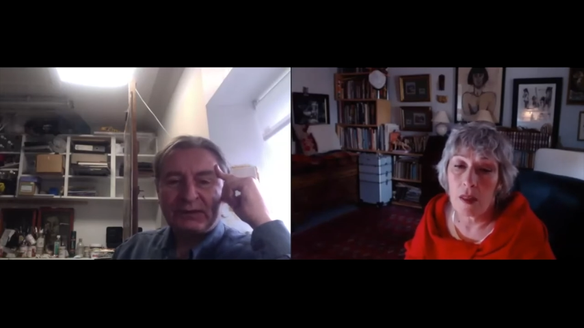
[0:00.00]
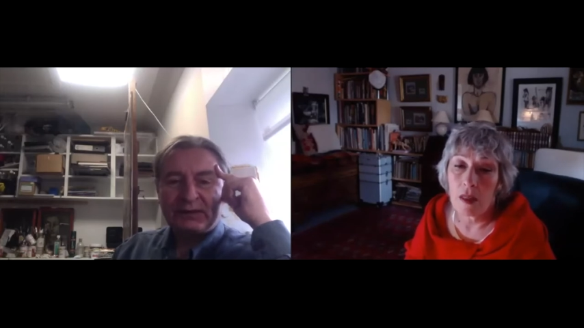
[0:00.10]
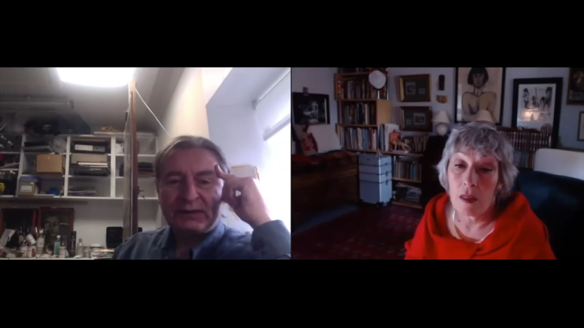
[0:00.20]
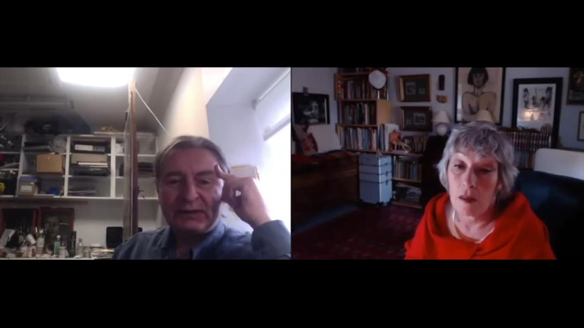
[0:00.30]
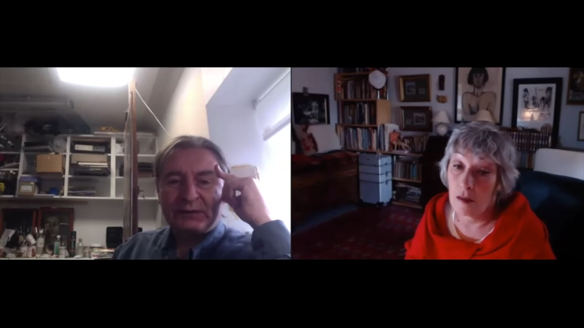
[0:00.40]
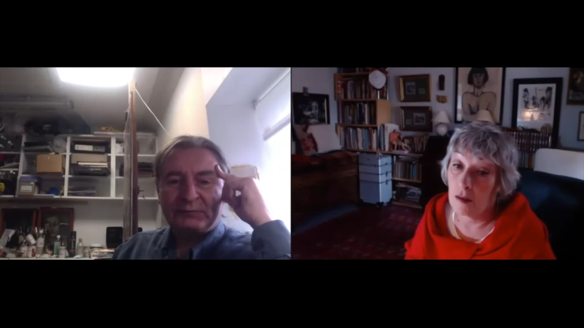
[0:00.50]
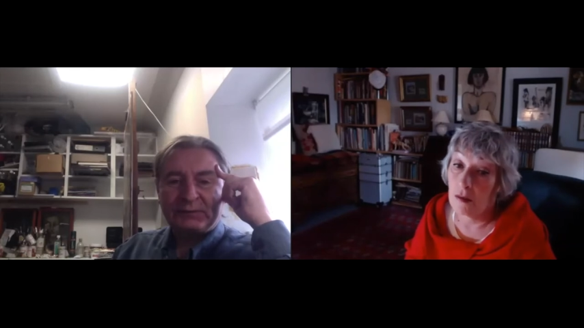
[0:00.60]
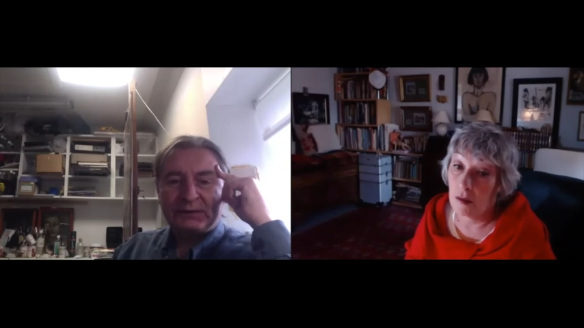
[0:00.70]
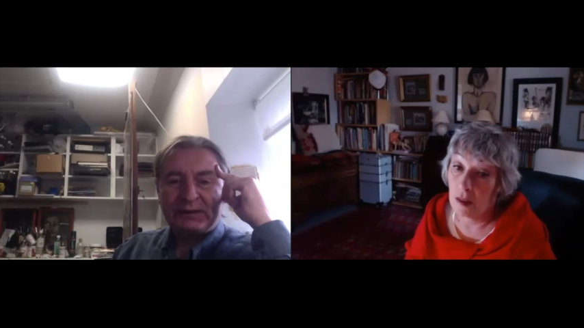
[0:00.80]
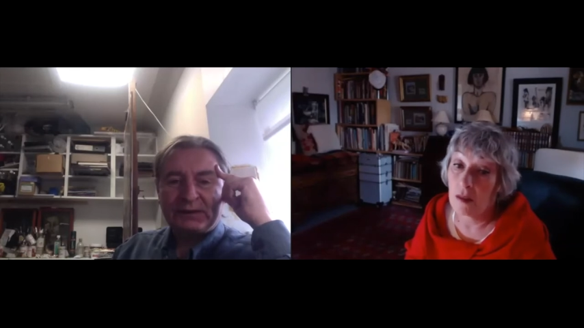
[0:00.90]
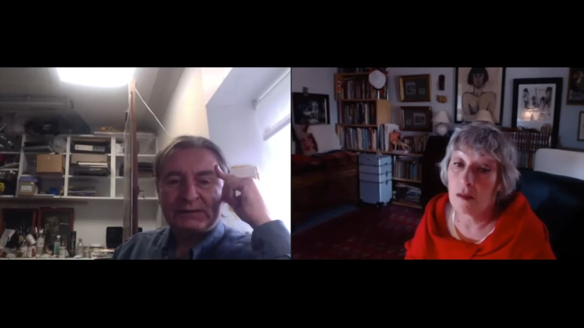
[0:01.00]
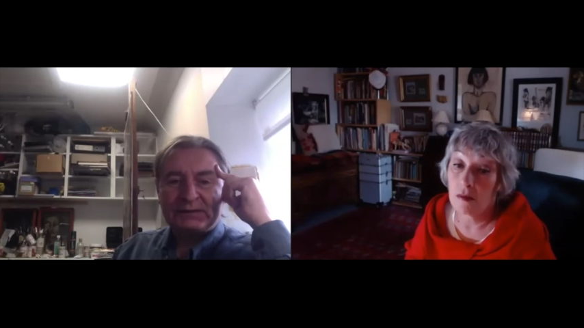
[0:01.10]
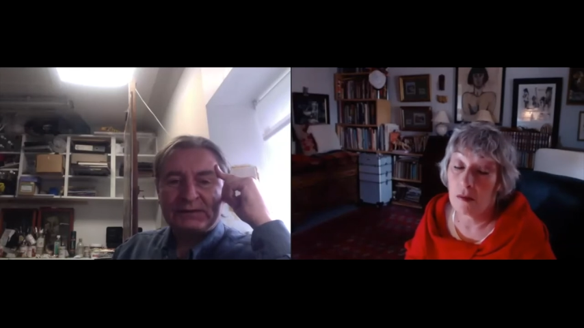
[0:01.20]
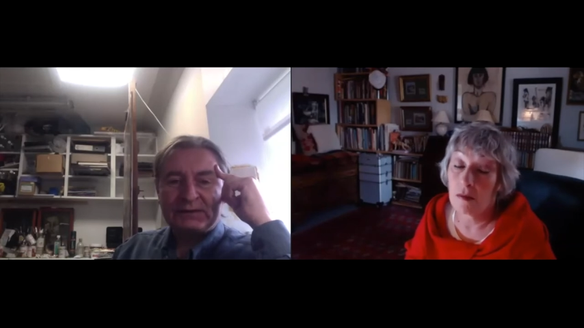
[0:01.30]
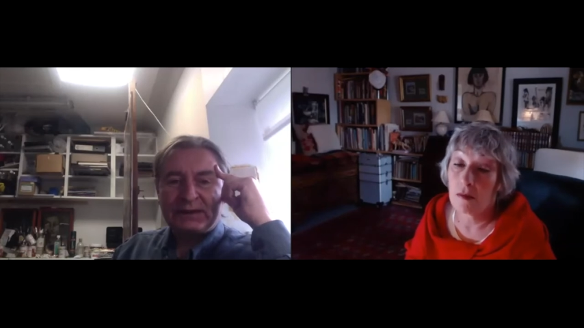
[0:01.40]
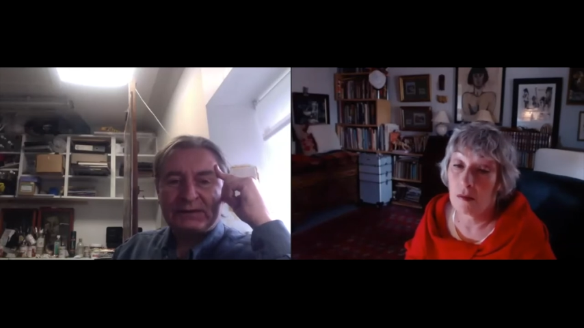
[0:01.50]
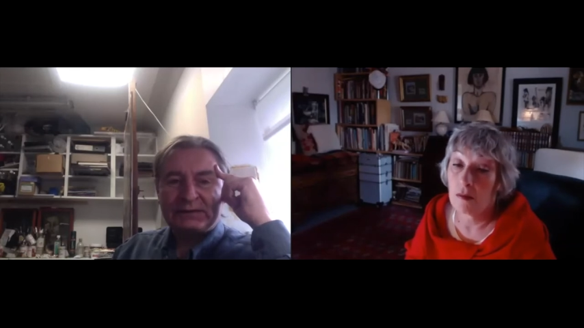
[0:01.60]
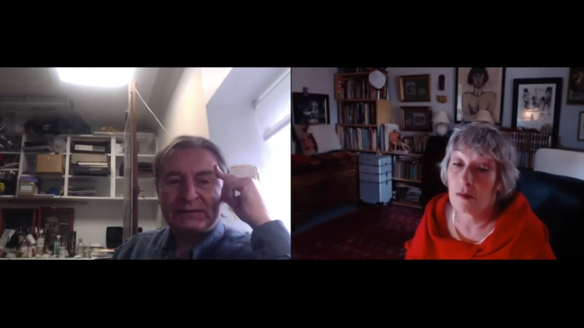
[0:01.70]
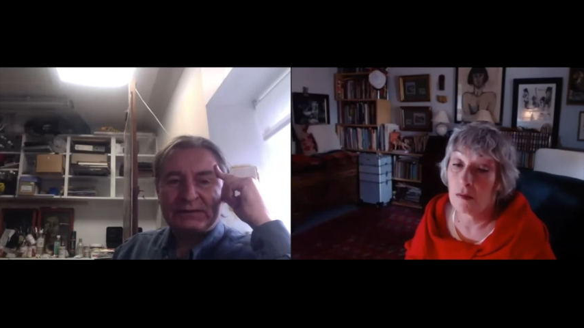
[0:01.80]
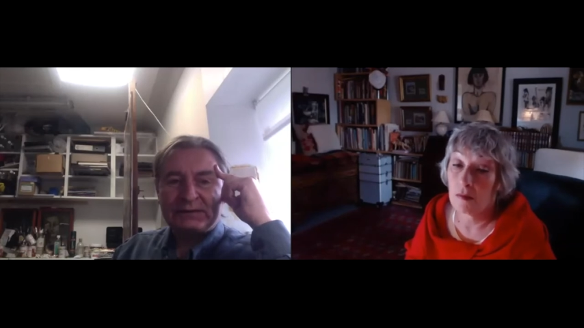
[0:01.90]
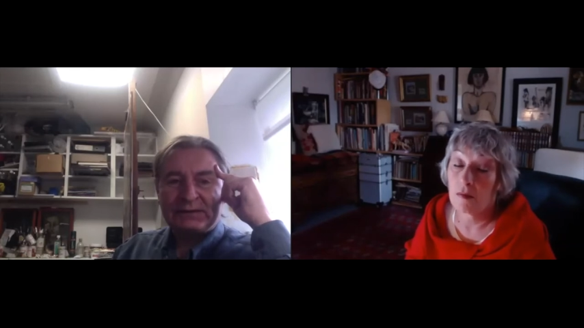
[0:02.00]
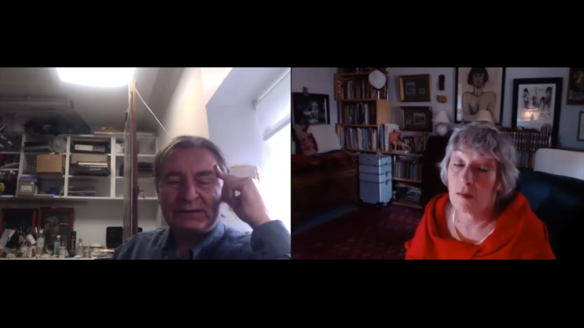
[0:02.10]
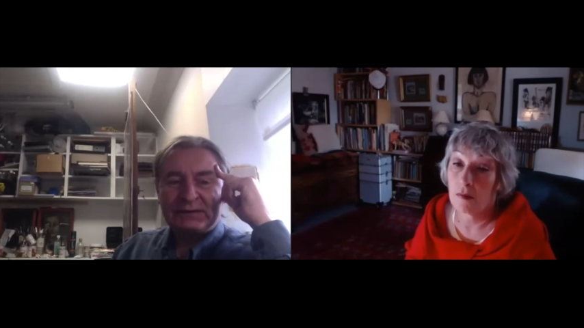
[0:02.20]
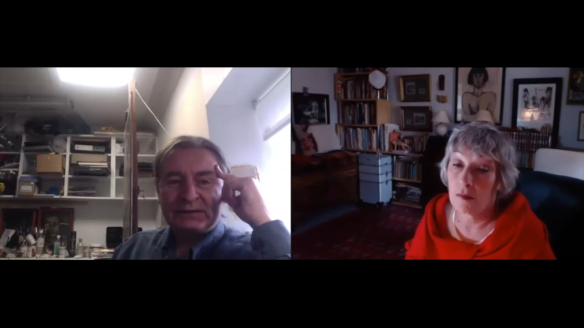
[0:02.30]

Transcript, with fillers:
Speaker 1: um, yeah. and and the,